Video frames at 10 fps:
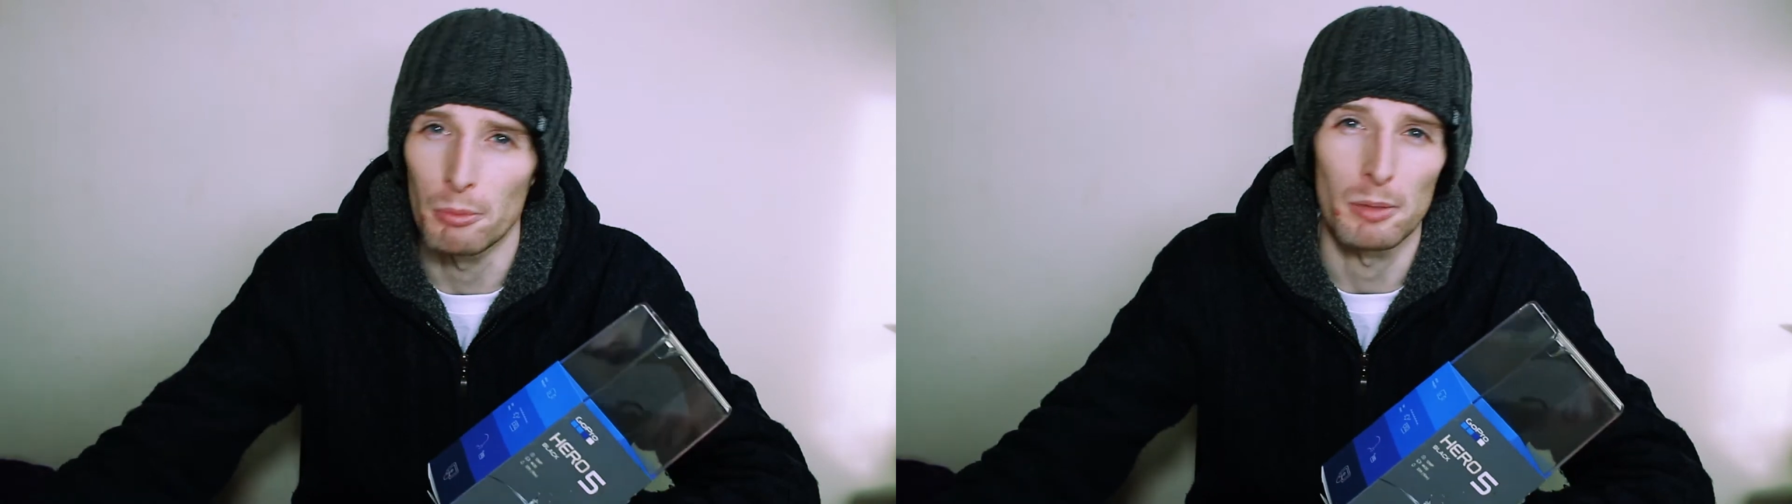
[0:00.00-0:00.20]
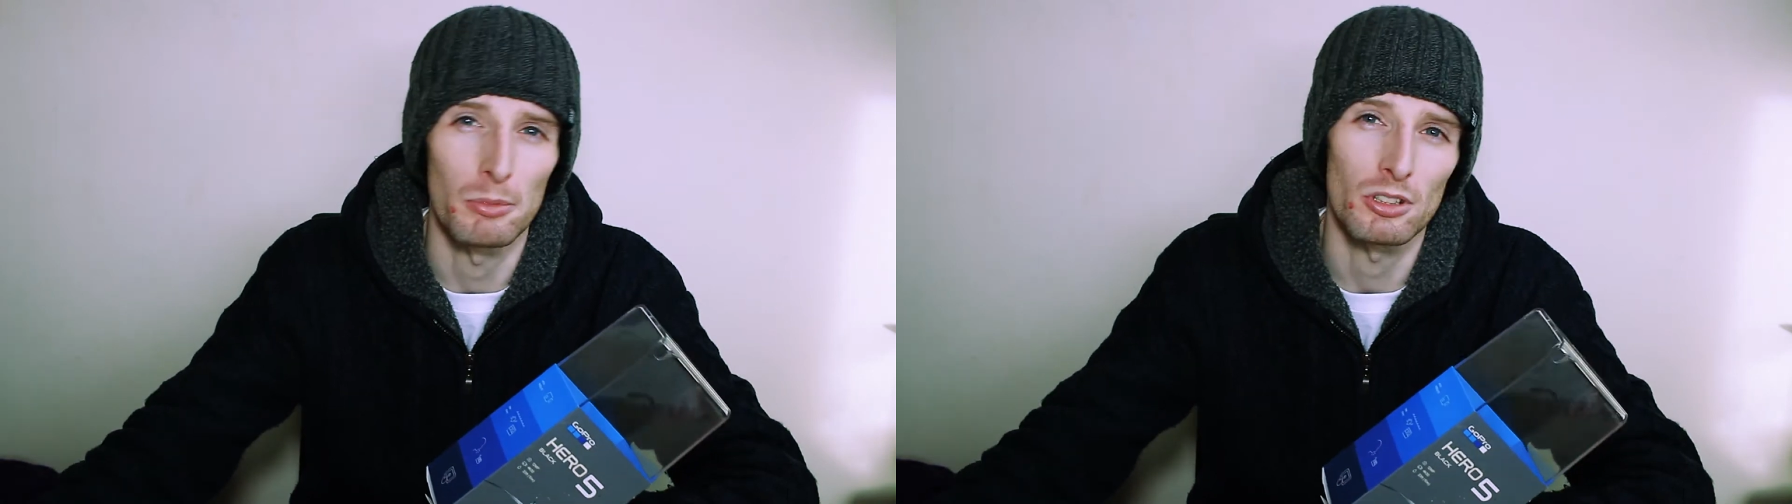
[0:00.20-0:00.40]

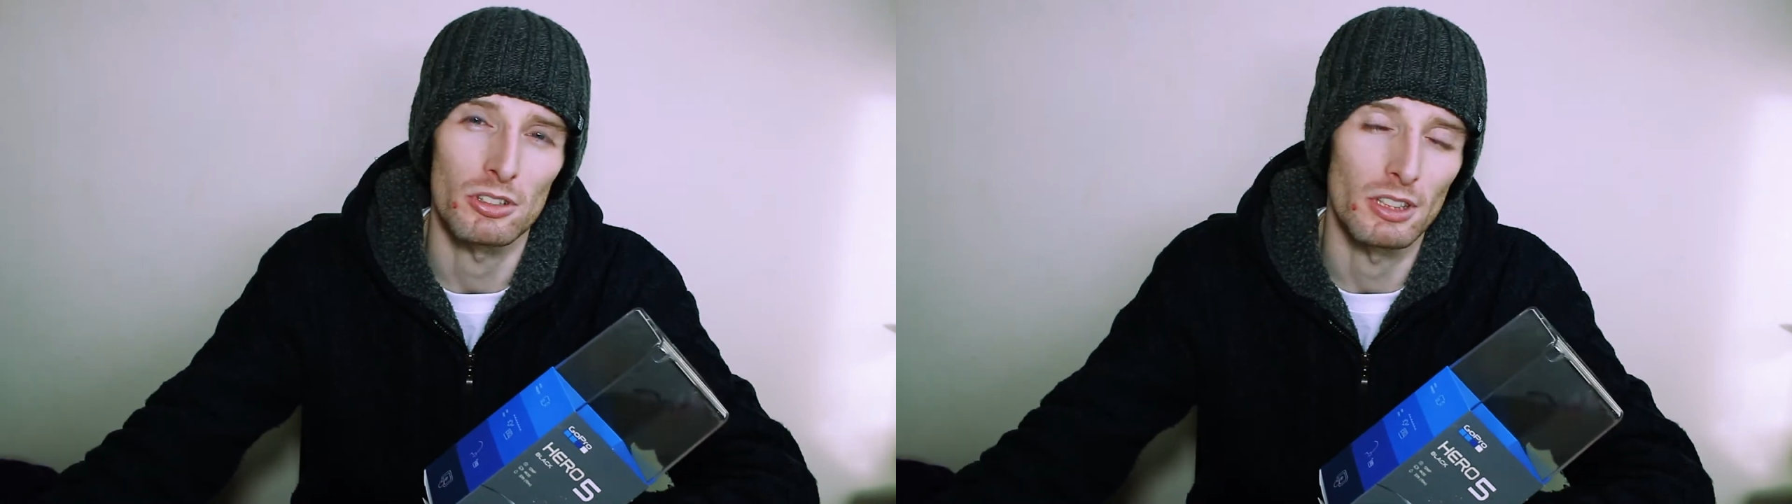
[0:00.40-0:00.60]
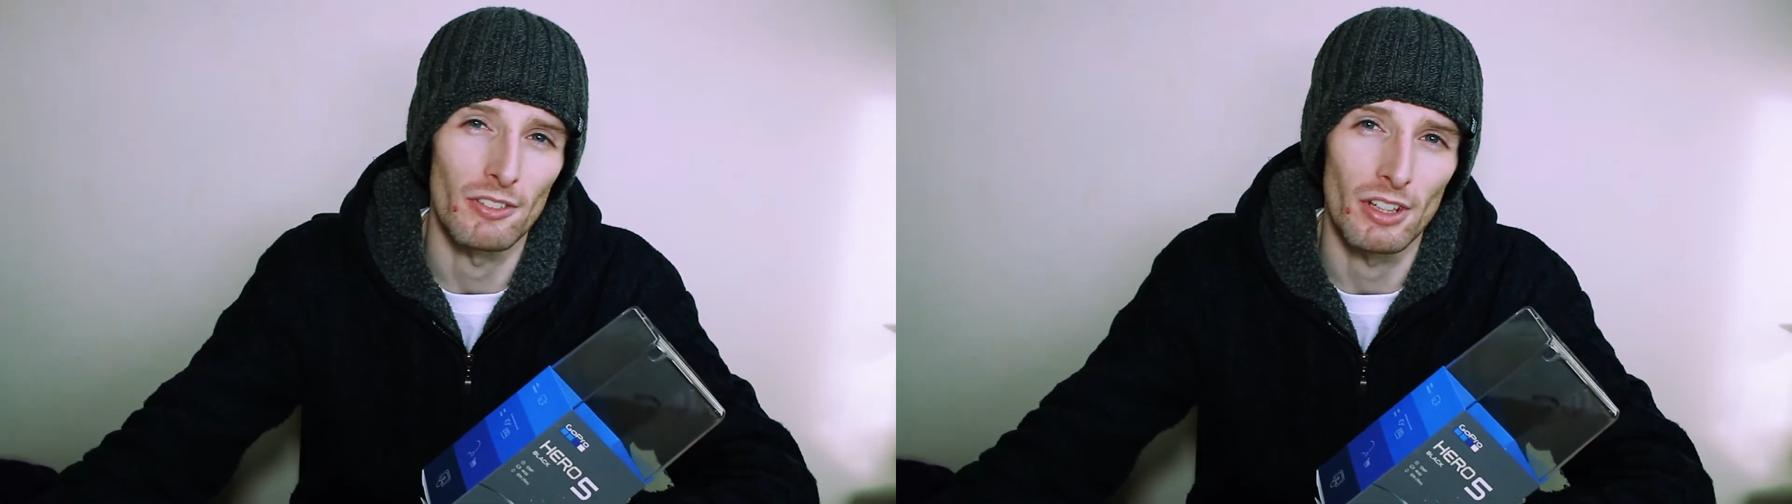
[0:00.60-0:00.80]
we
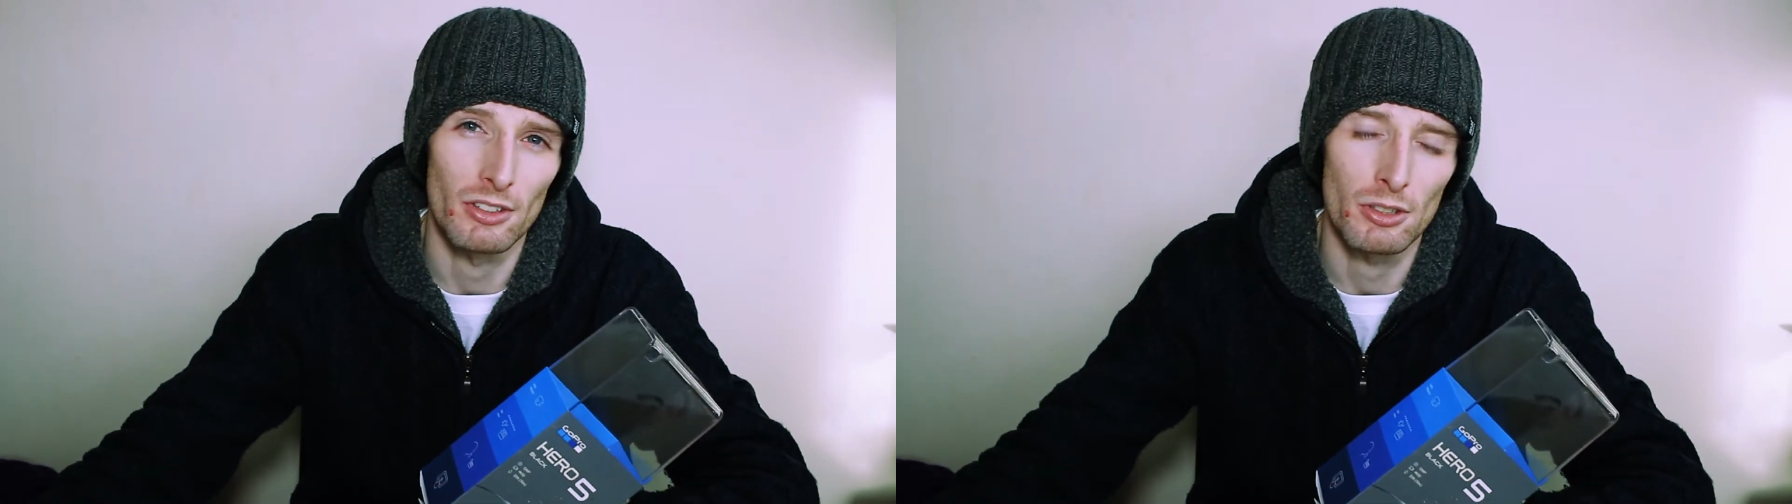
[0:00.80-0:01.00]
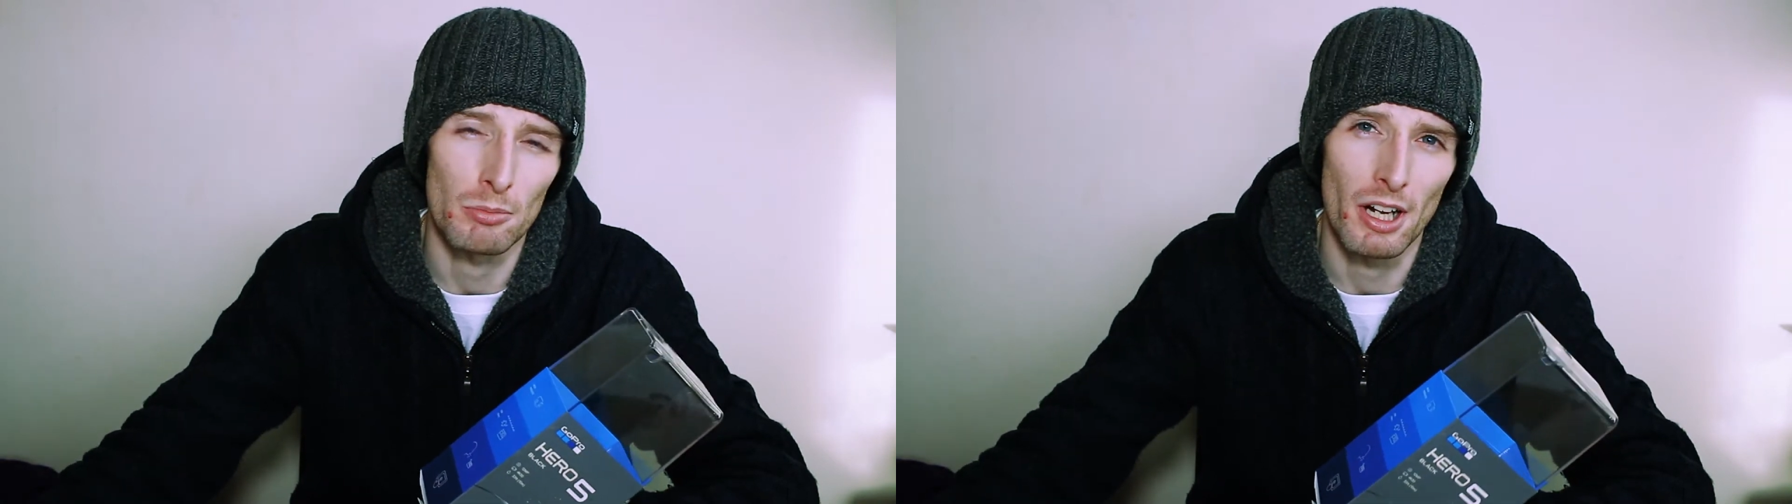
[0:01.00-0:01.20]
must live
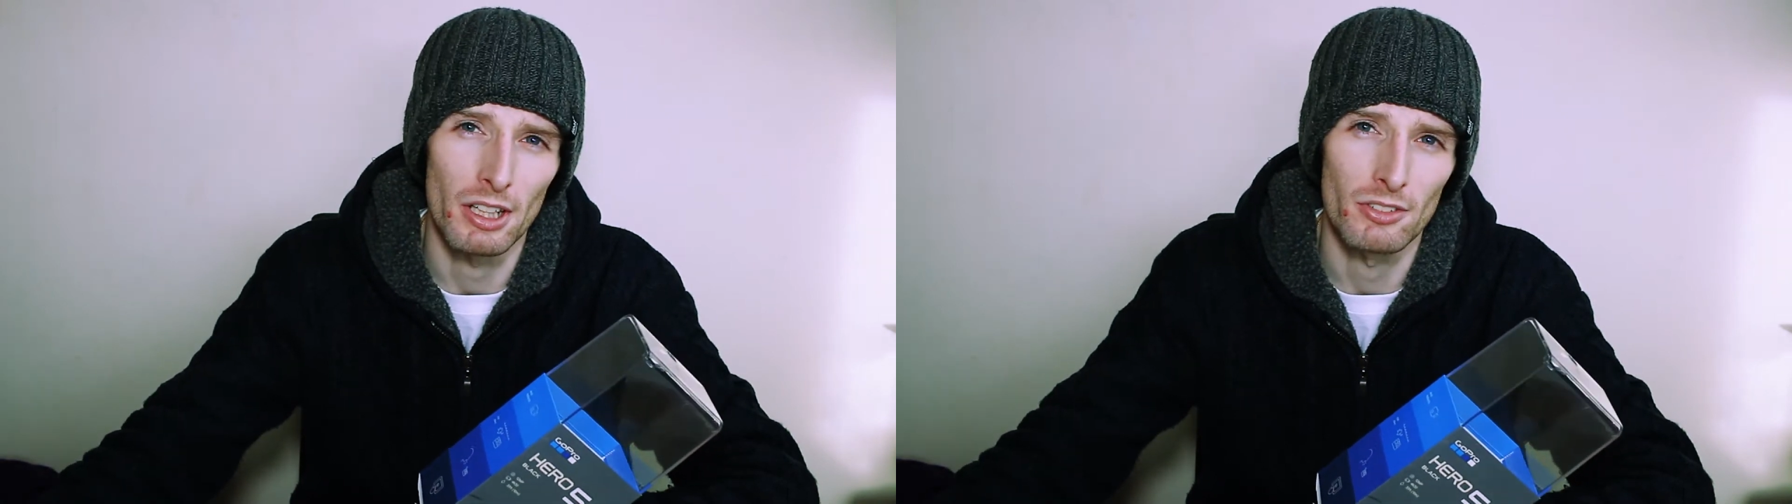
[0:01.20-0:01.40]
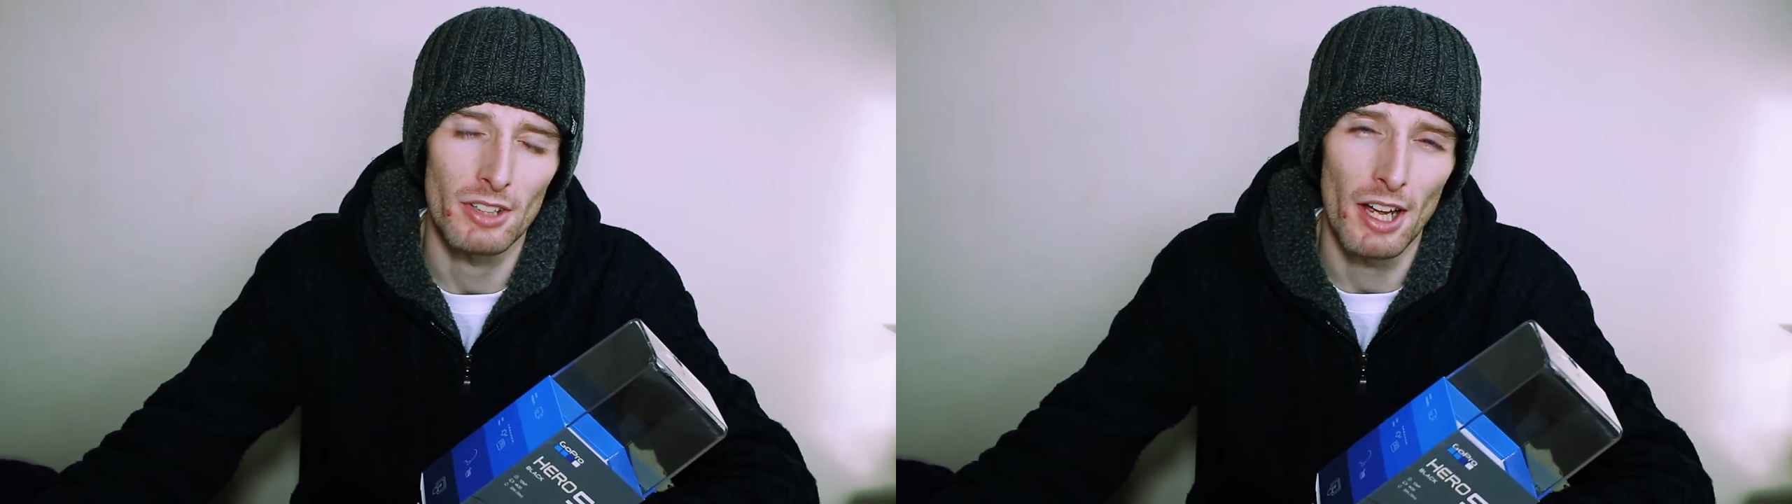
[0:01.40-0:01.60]
in some
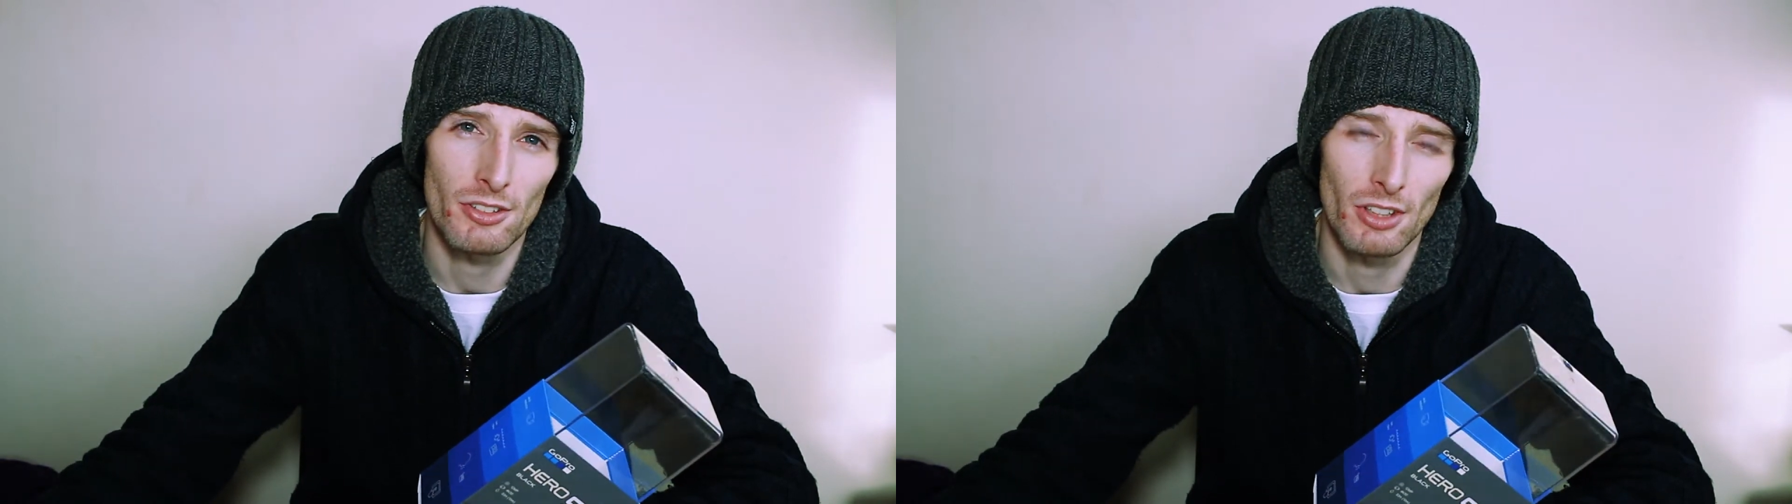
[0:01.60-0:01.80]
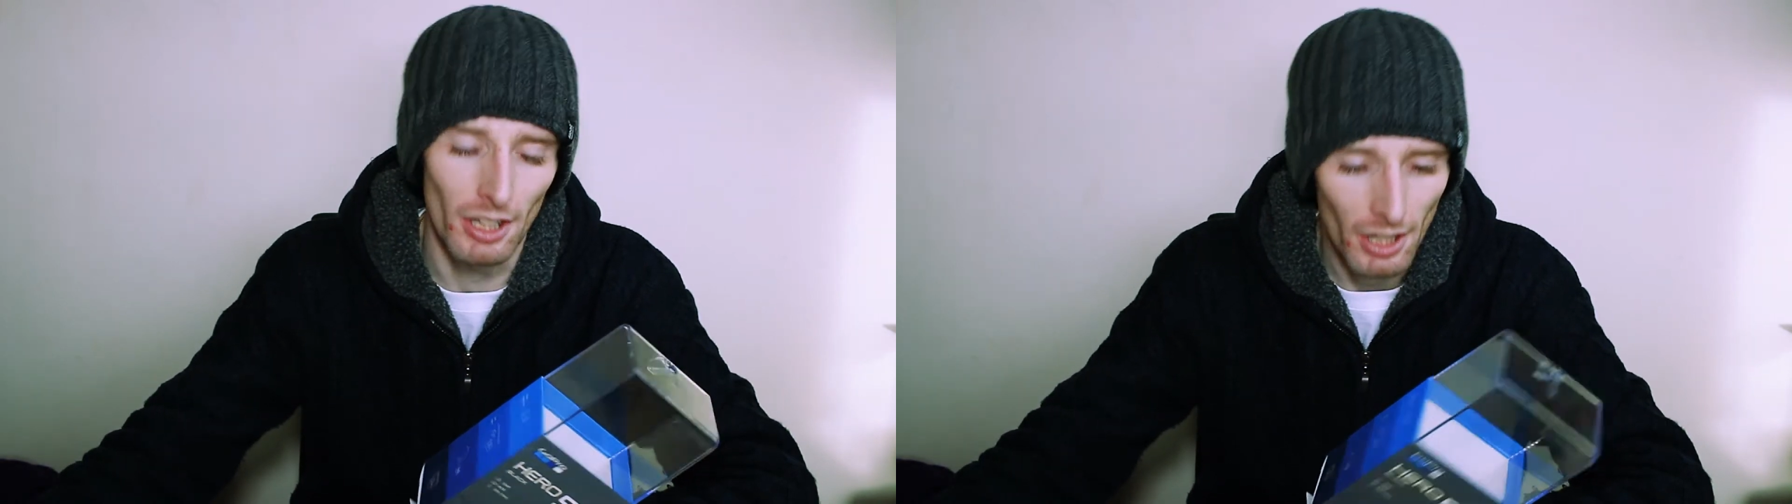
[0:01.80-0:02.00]
kind of
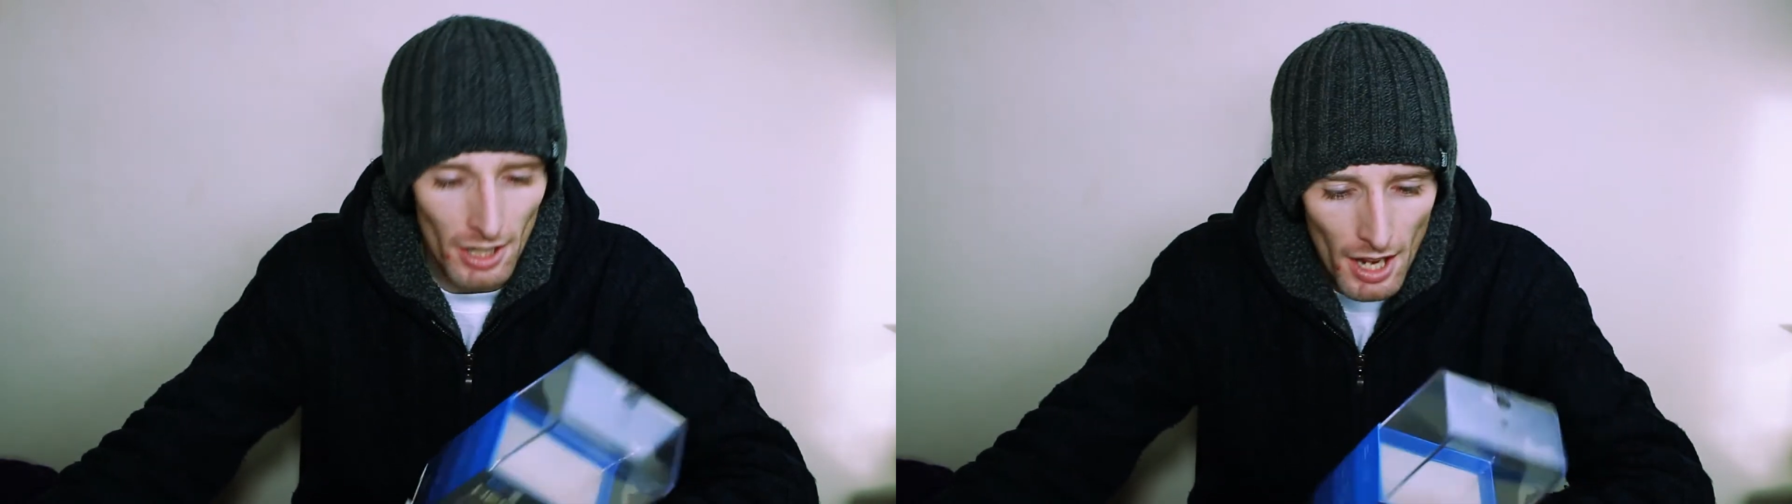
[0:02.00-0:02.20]
desert.